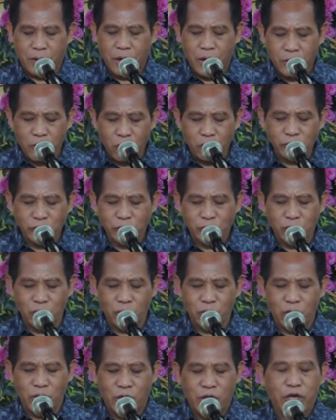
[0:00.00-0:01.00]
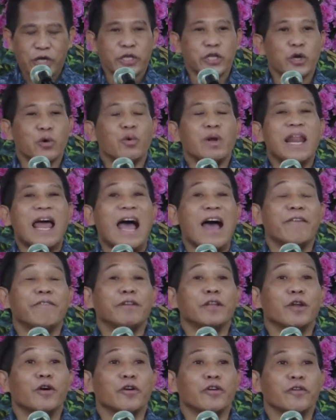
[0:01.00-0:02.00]
And also, you will
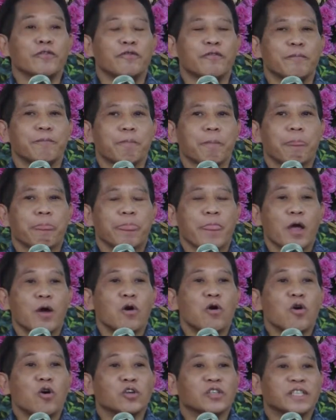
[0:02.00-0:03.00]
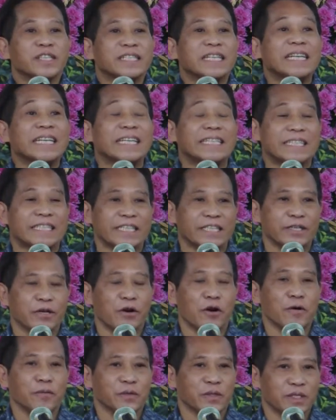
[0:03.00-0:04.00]
have a lot of hostility
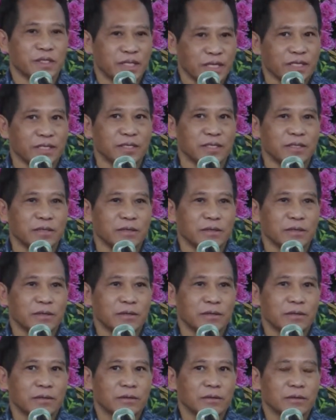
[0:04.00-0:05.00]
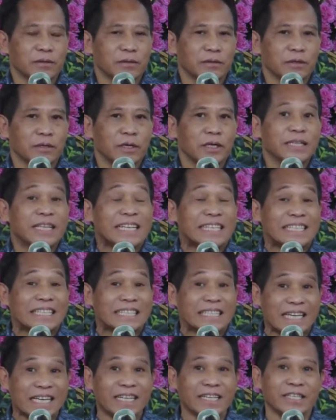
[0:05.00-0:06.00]
of sin. The
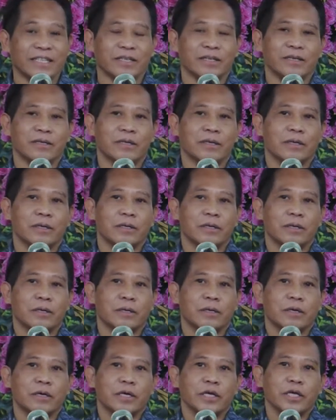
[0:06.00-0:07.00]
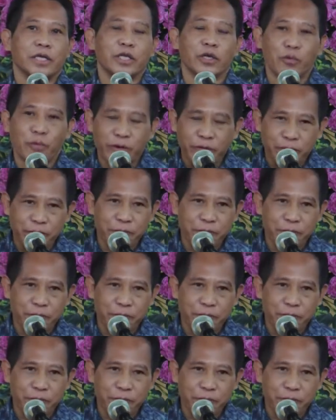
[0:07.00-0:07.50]
sin, you will